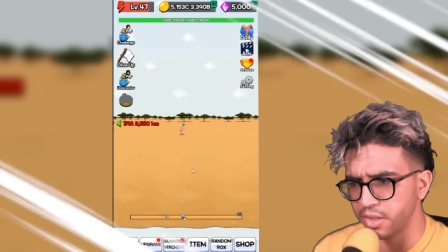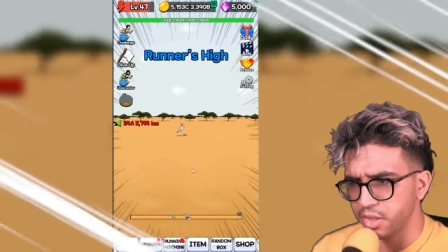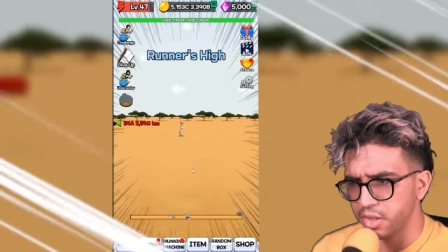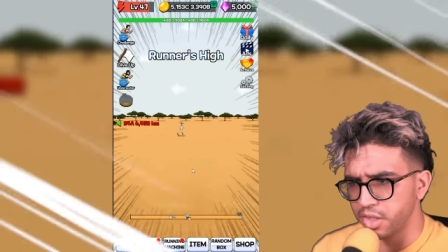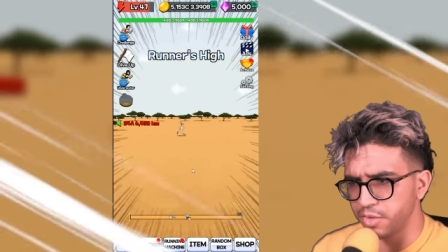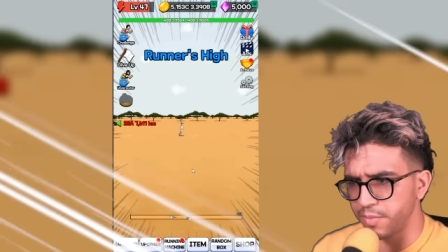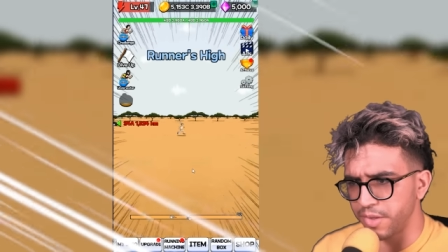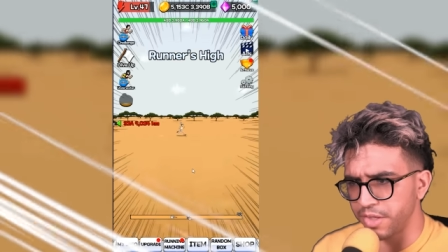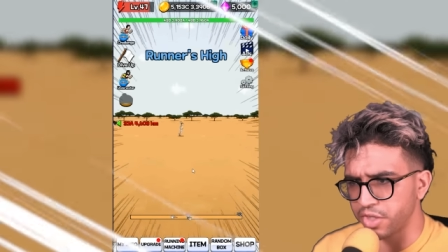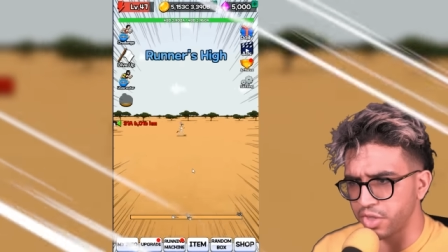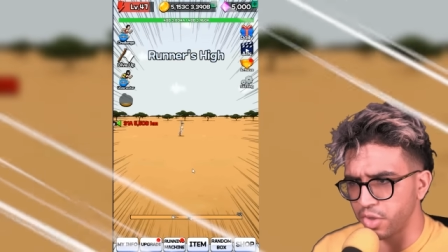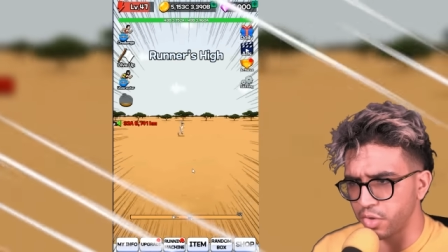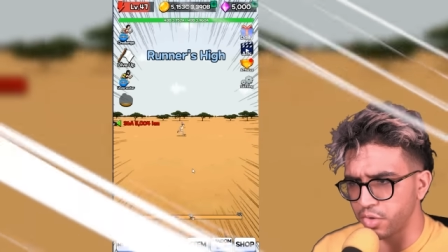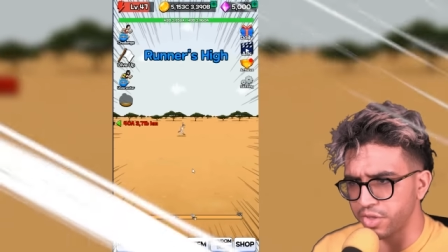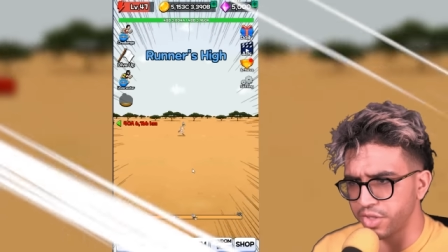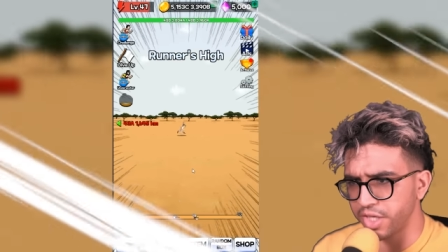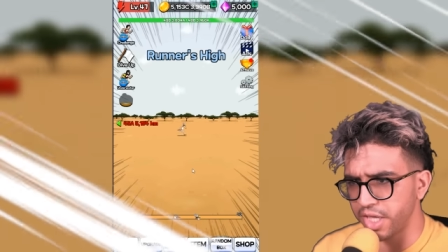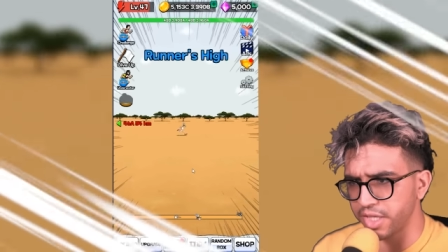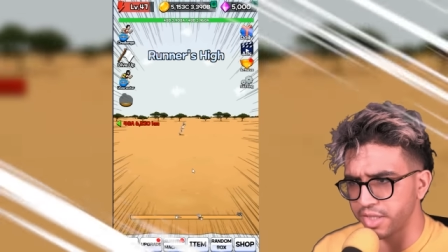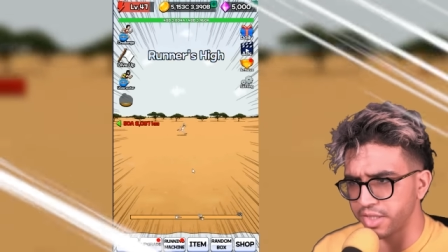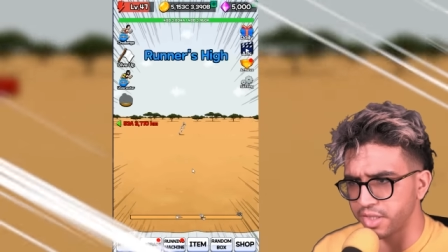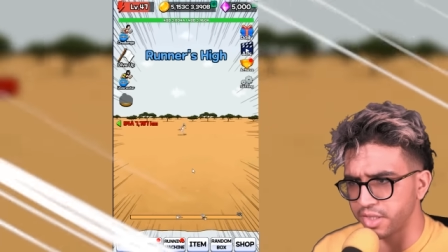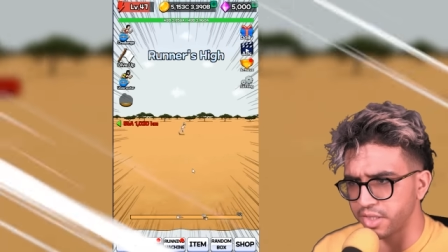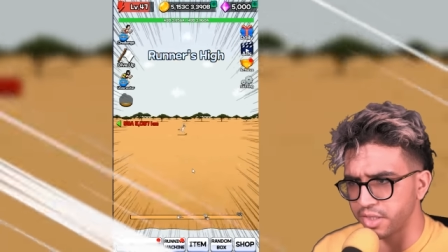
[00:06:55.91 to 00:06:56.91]
This makes no
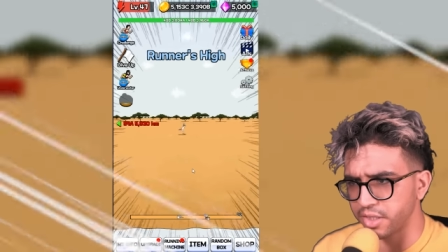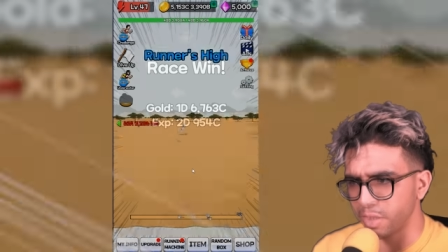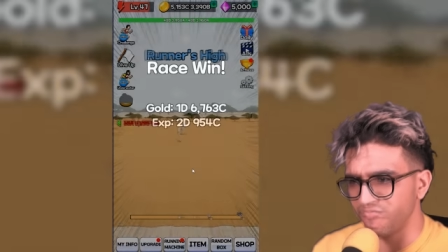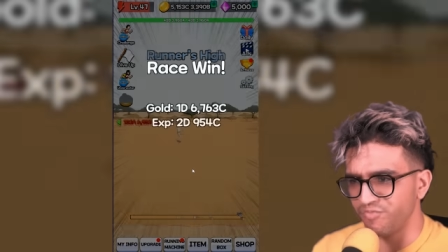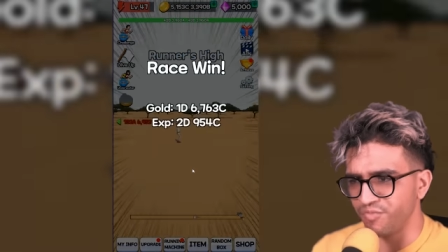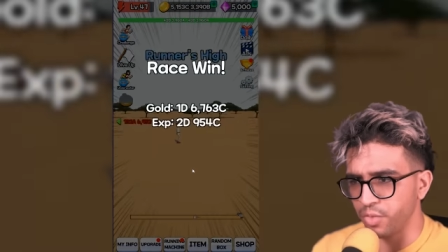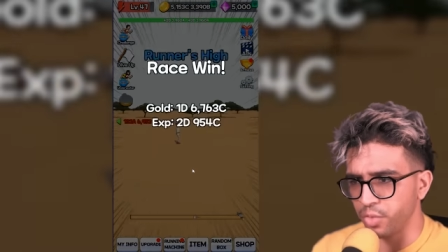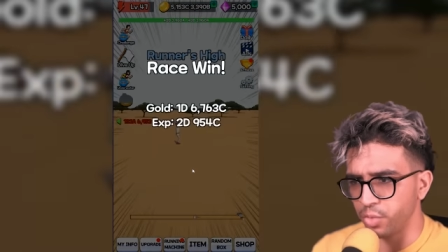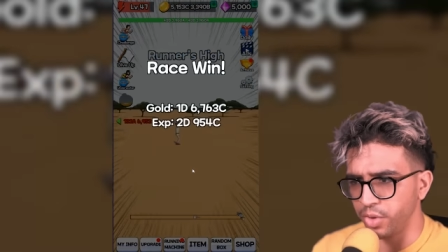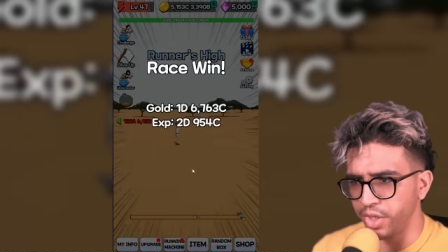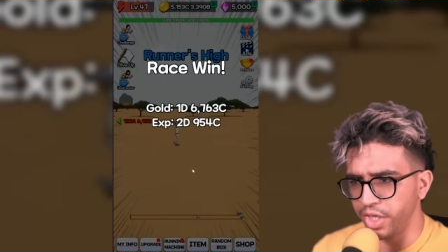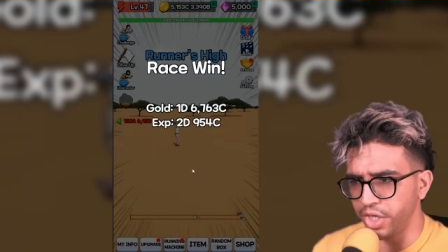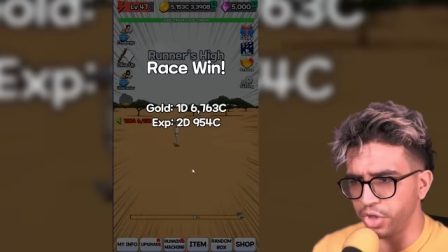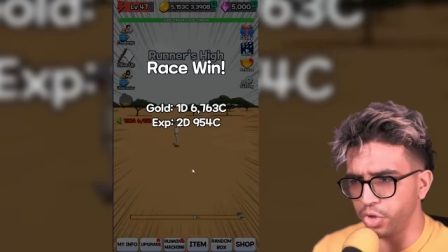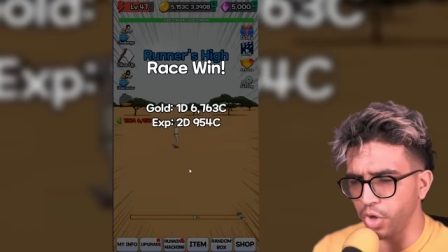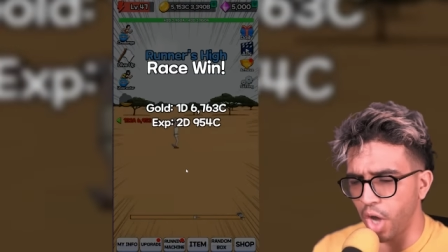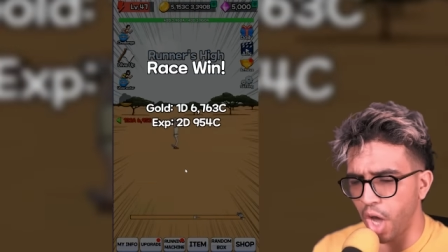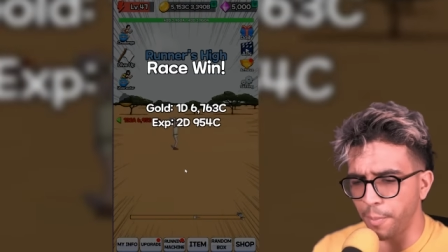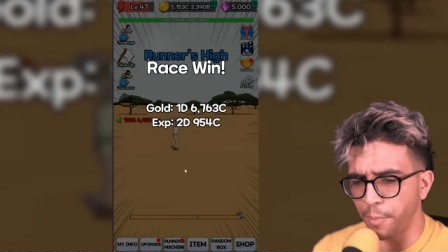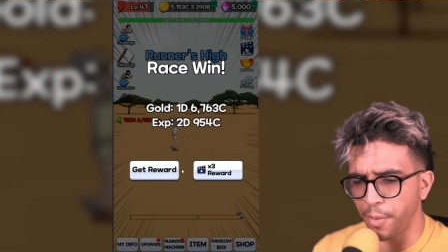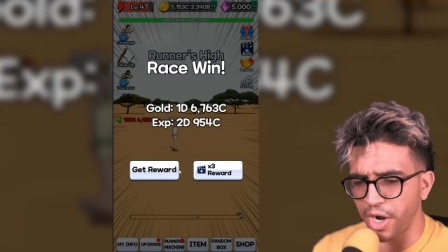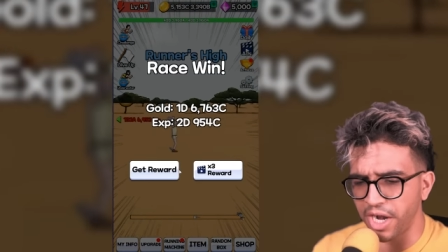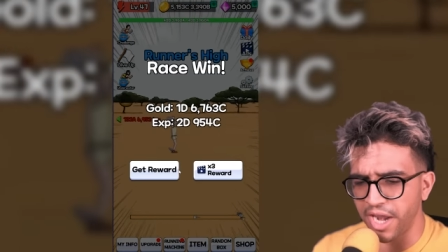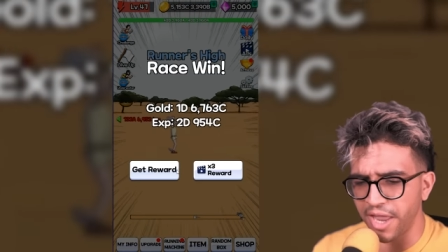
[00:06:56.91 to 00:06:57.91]
sense. We need to
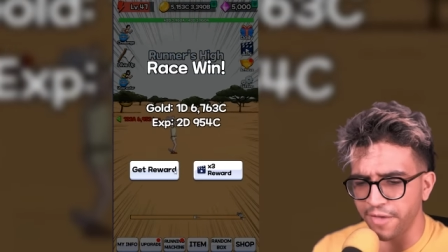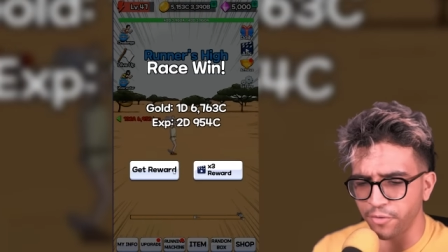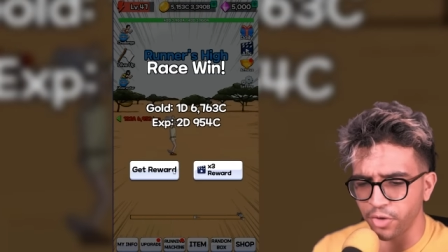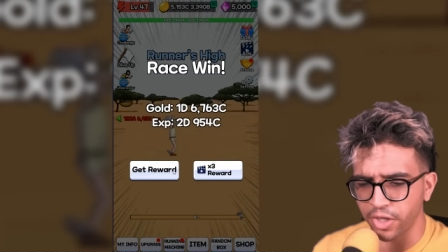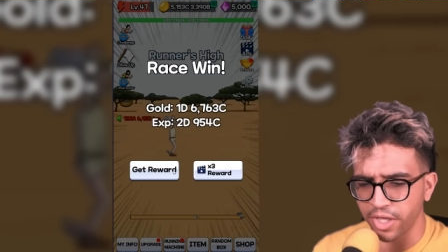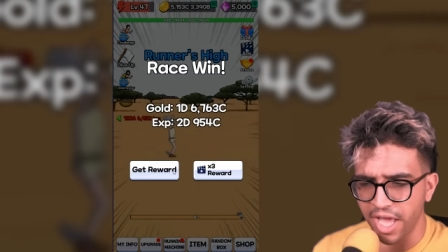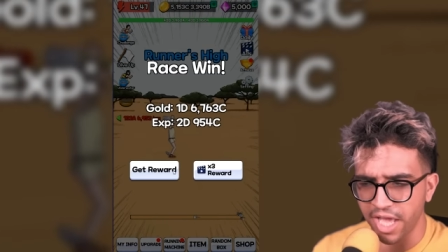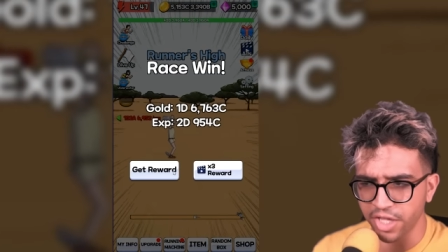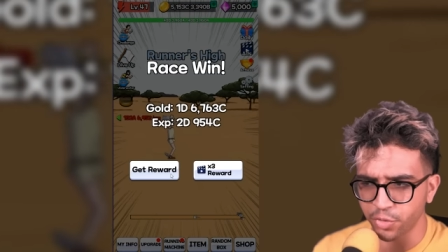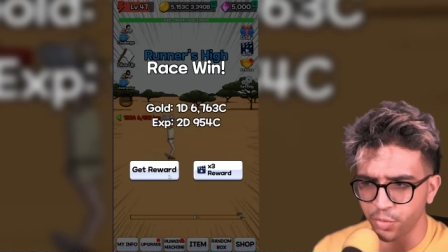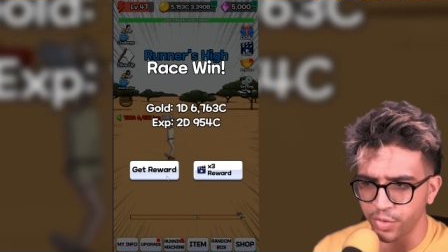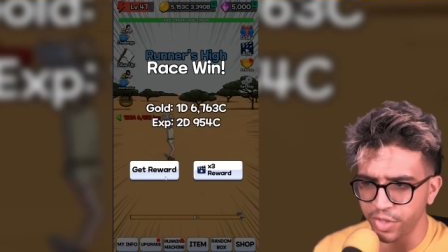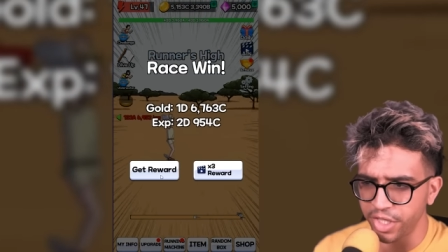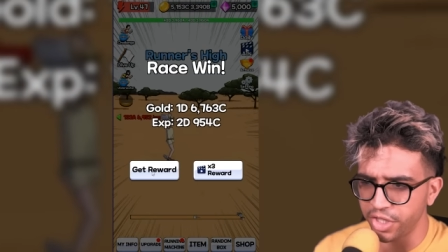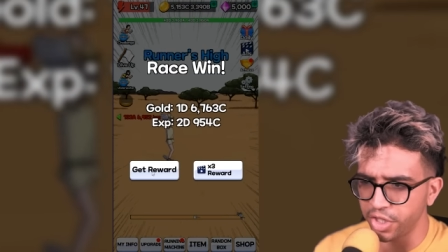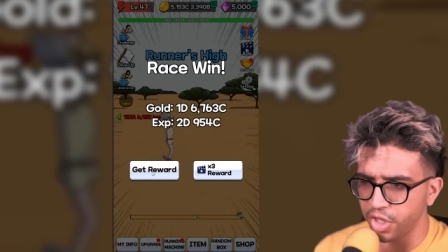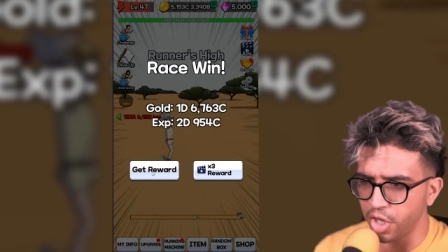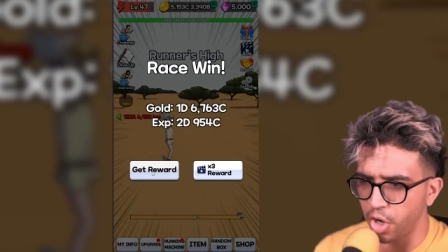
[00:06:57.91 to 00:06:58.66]
up our level, guys. We need to